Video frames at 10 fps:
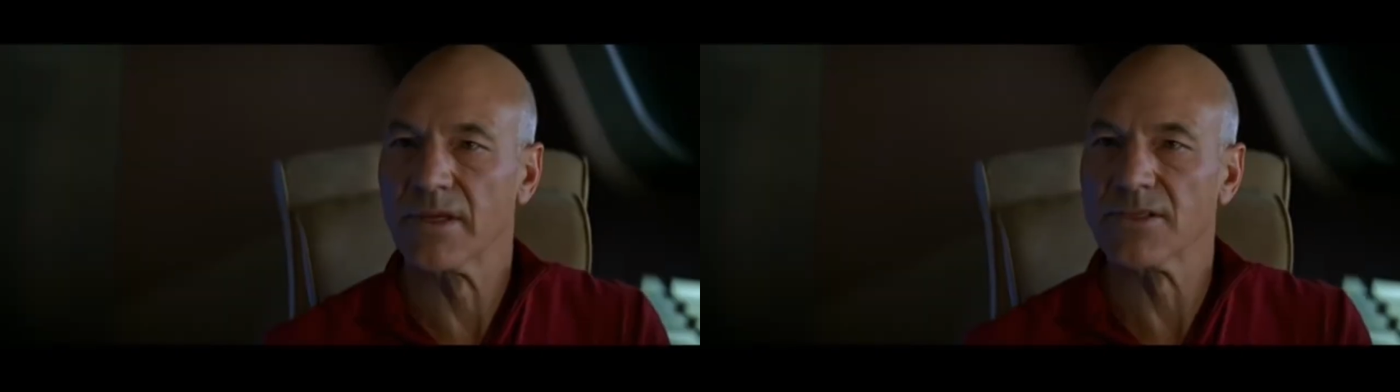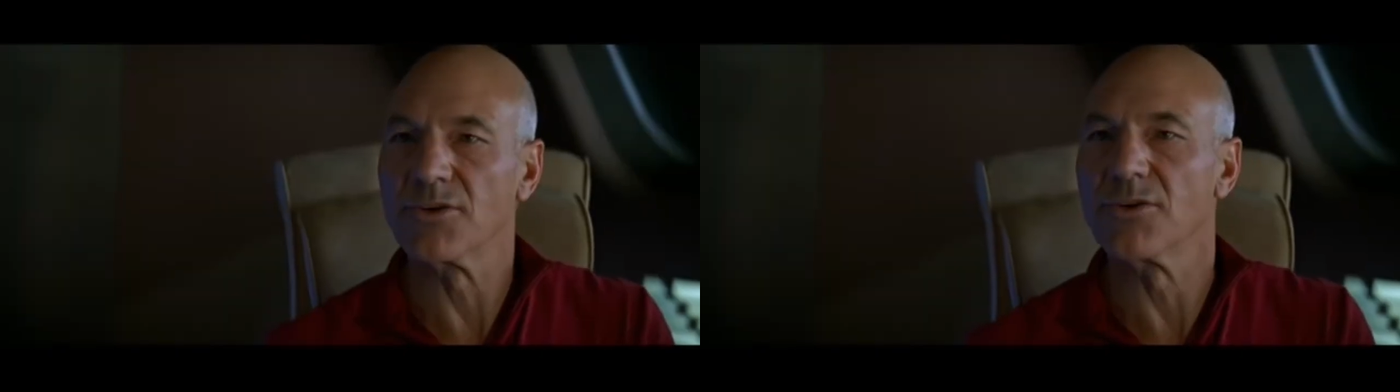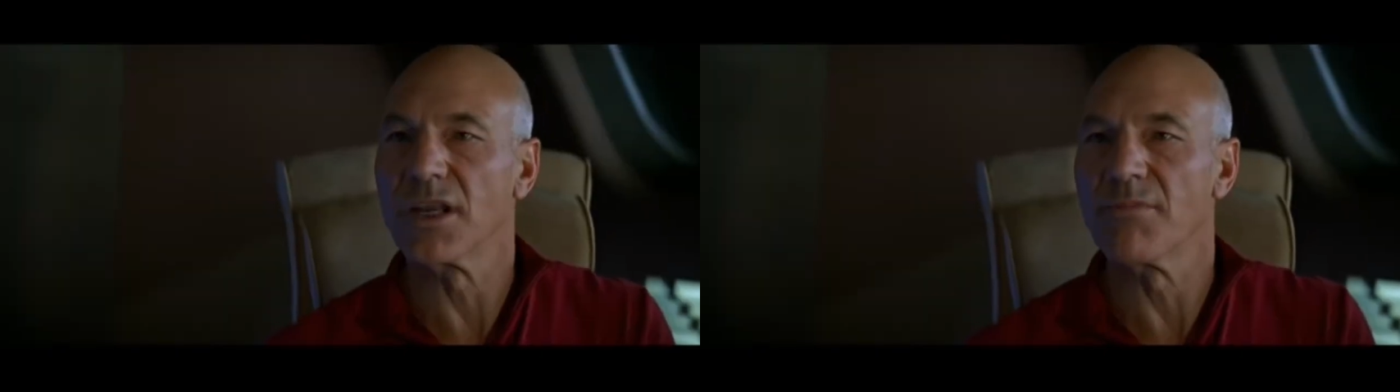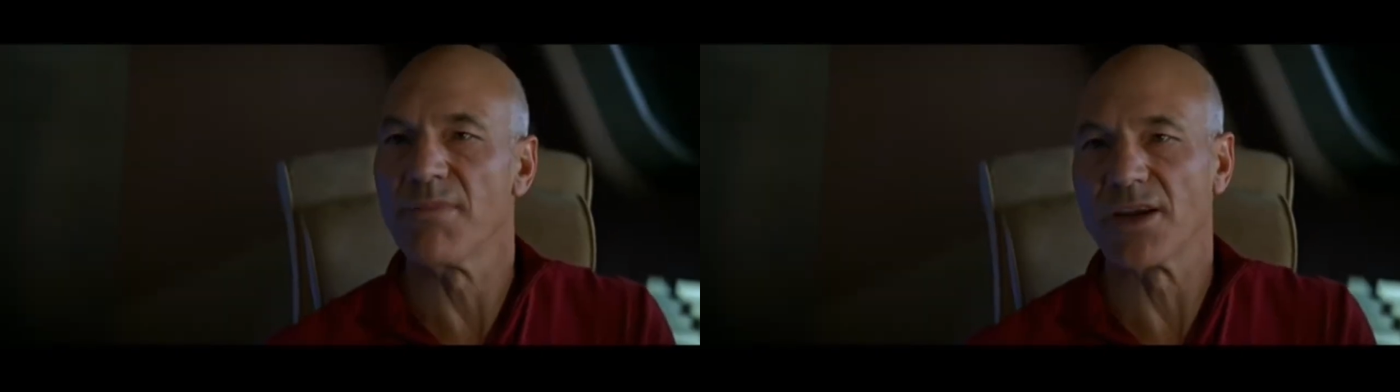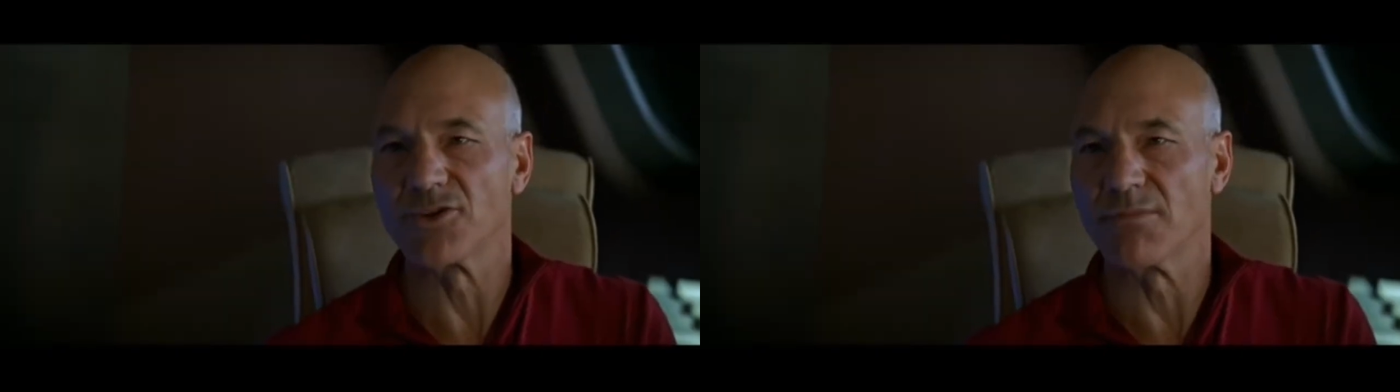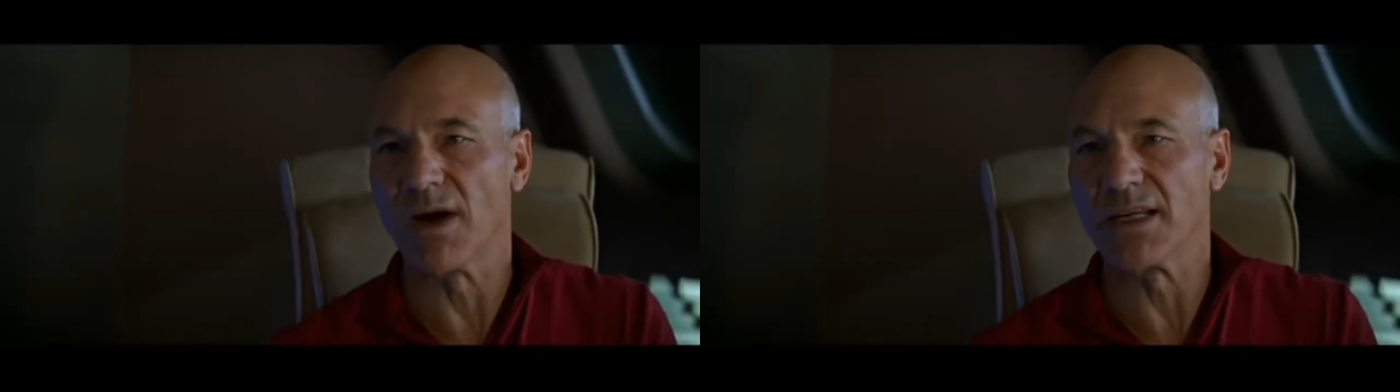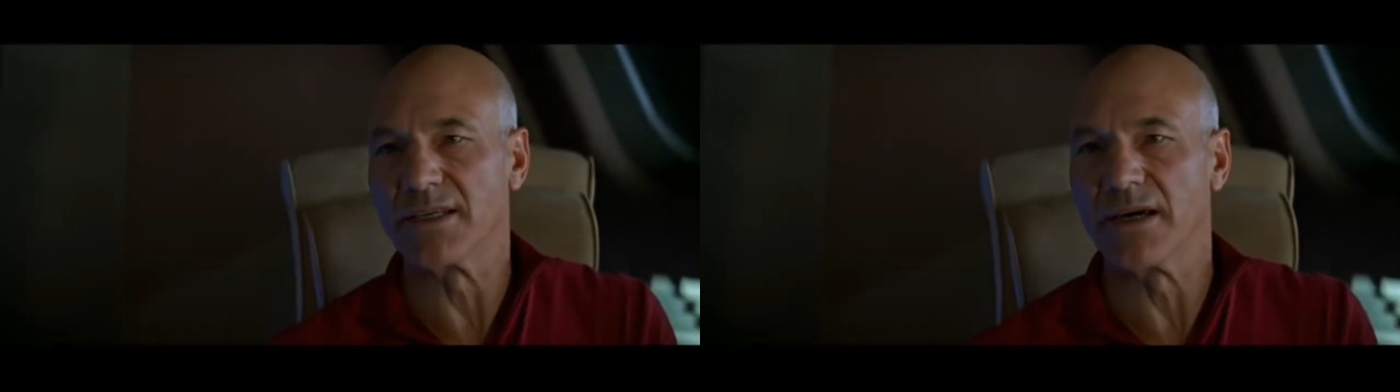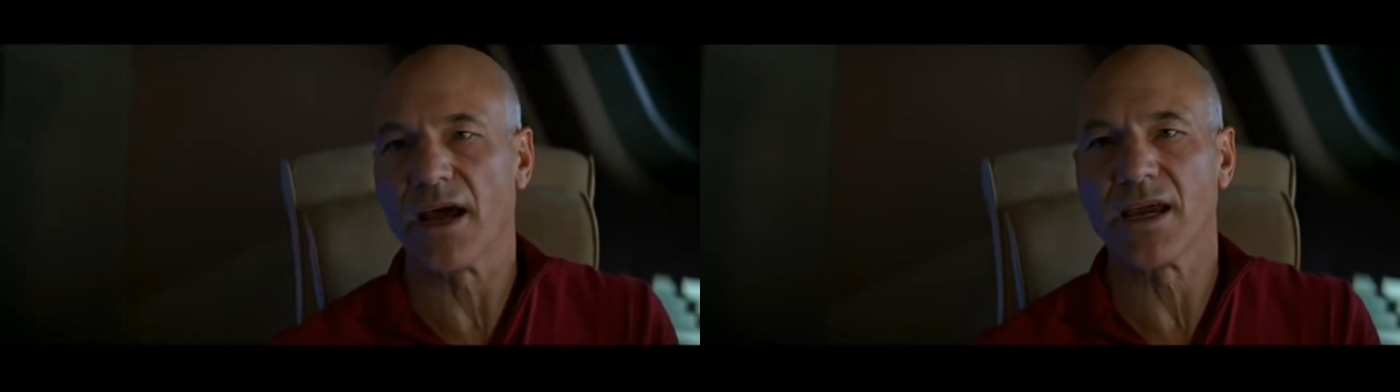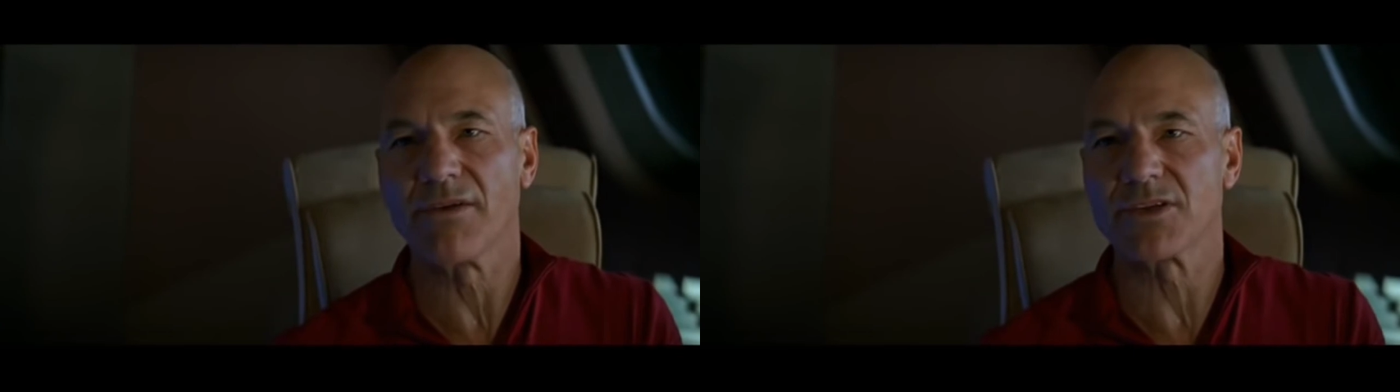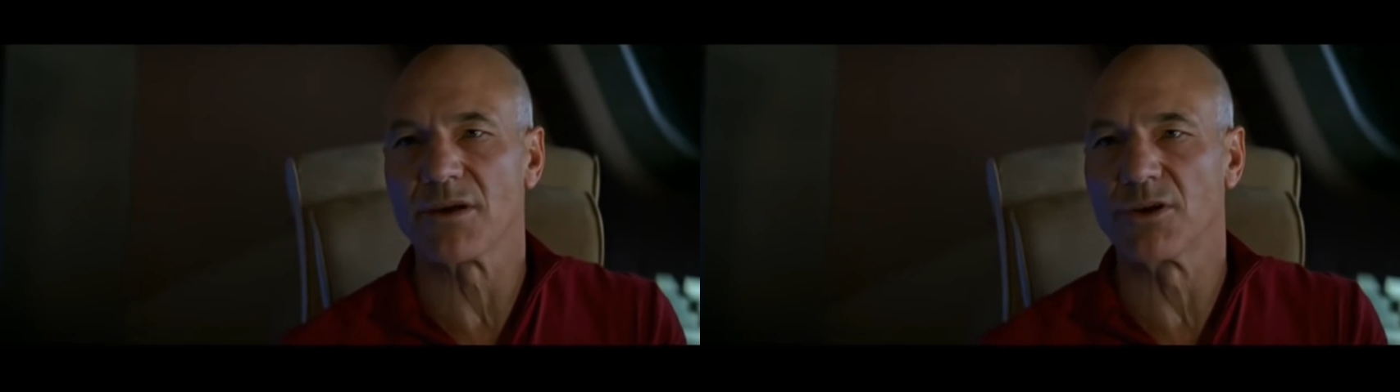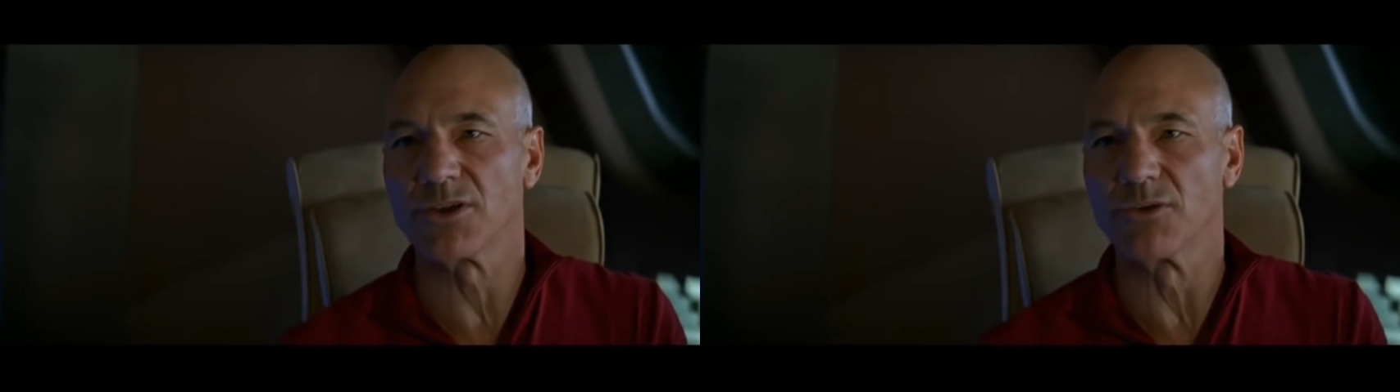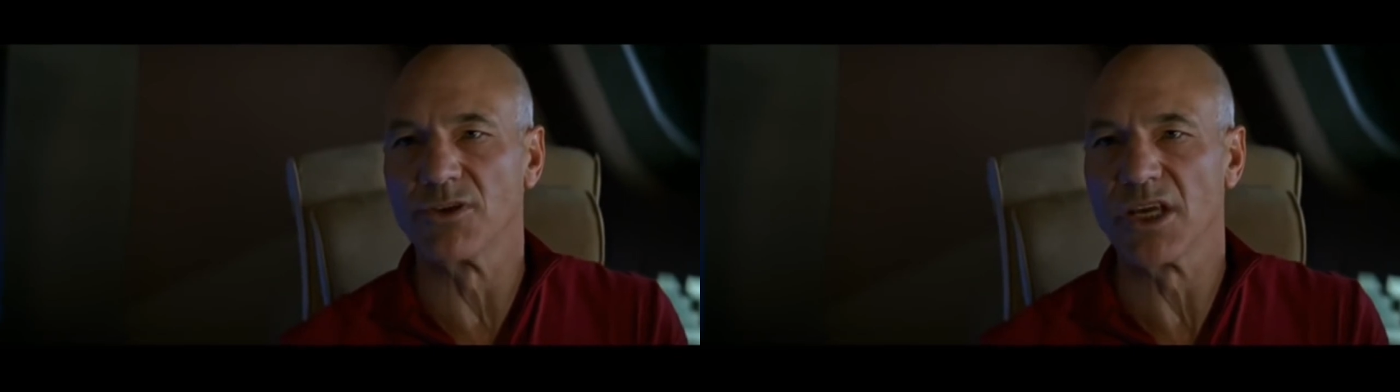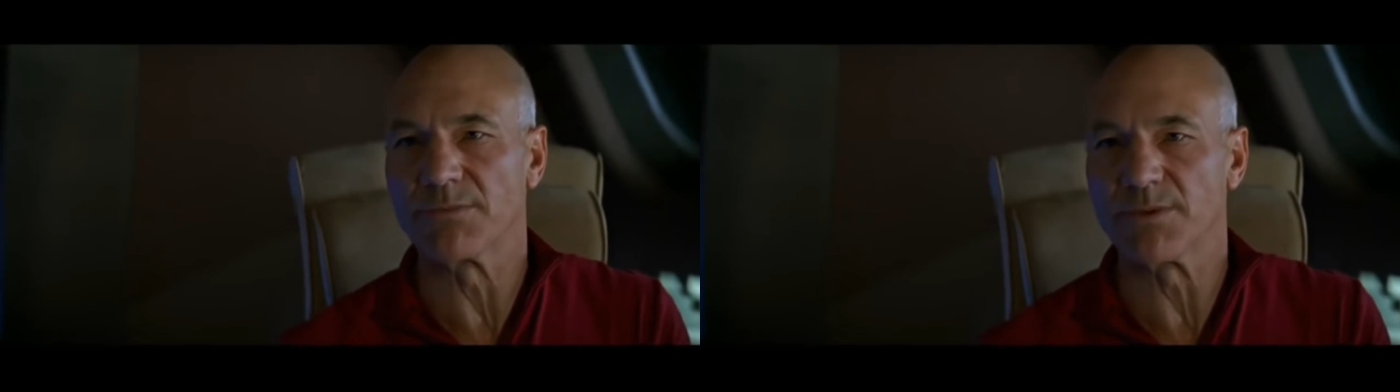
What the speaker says: So you can imagine, my dear, I have a somewhat unique